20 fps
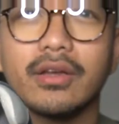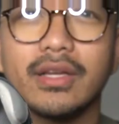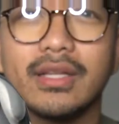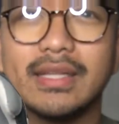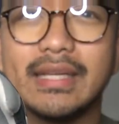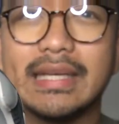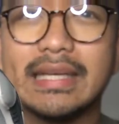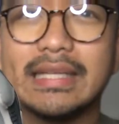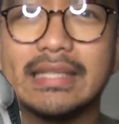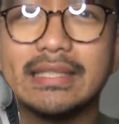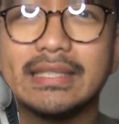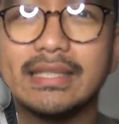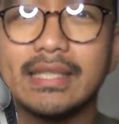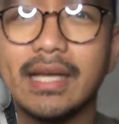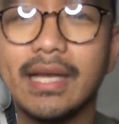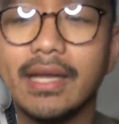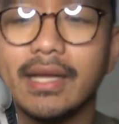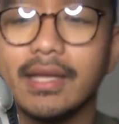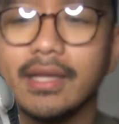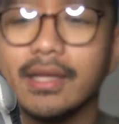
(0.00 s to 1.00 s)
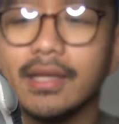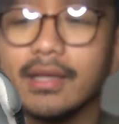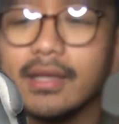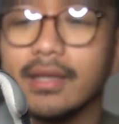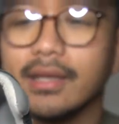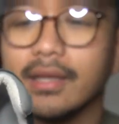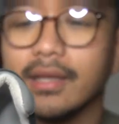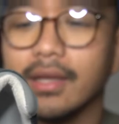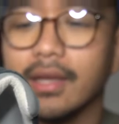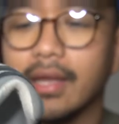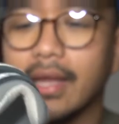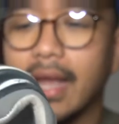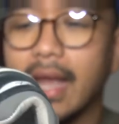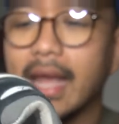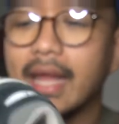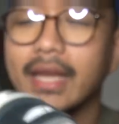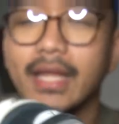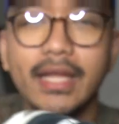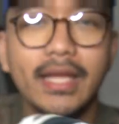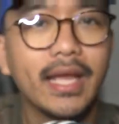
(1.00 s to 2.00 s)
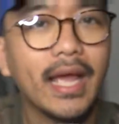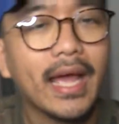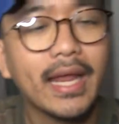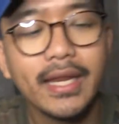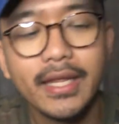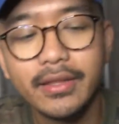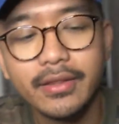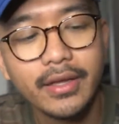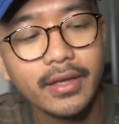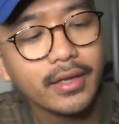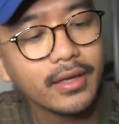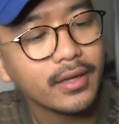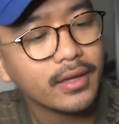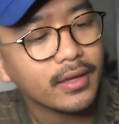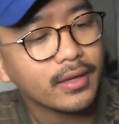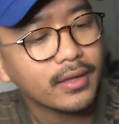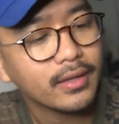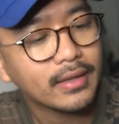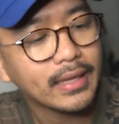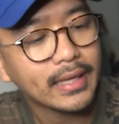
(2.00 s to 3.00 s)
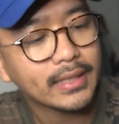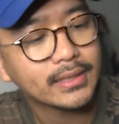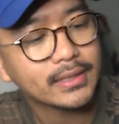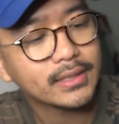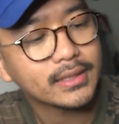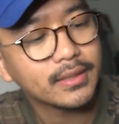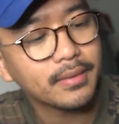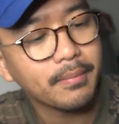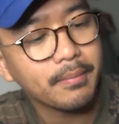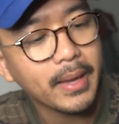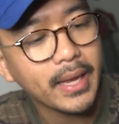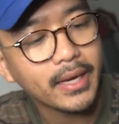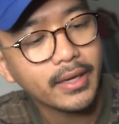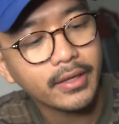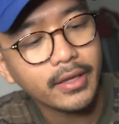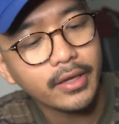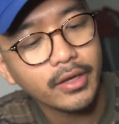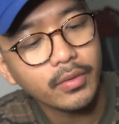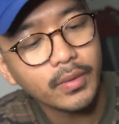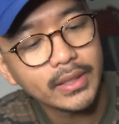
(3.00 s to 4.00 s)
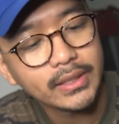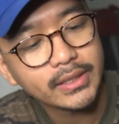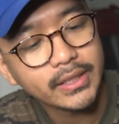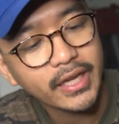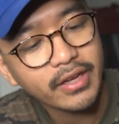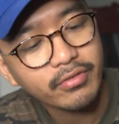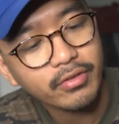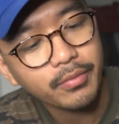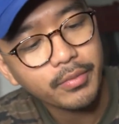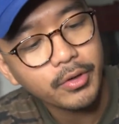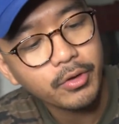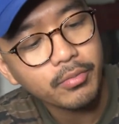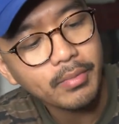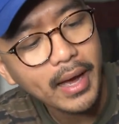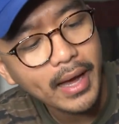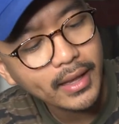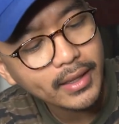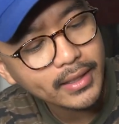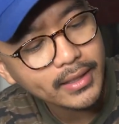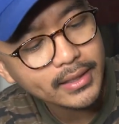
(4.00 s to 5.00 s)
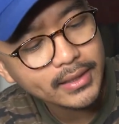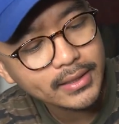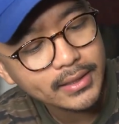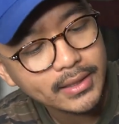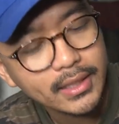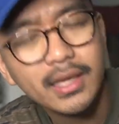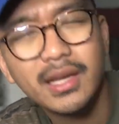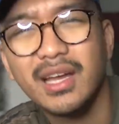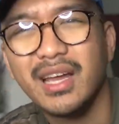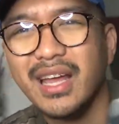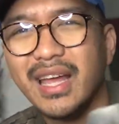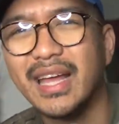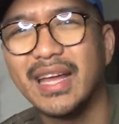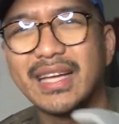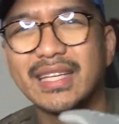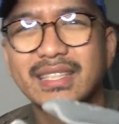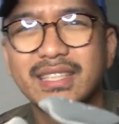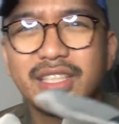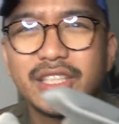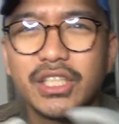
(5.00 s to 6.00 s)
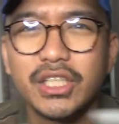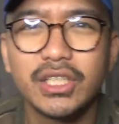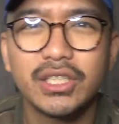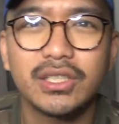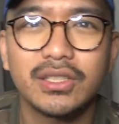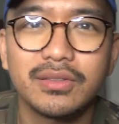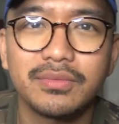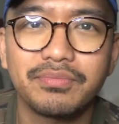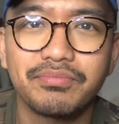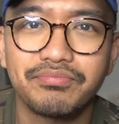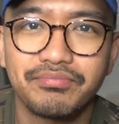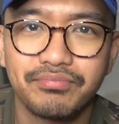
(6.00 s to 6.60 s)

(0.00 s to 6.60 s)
Look at the inside. Any anything that's made in the USA from New Balance it's just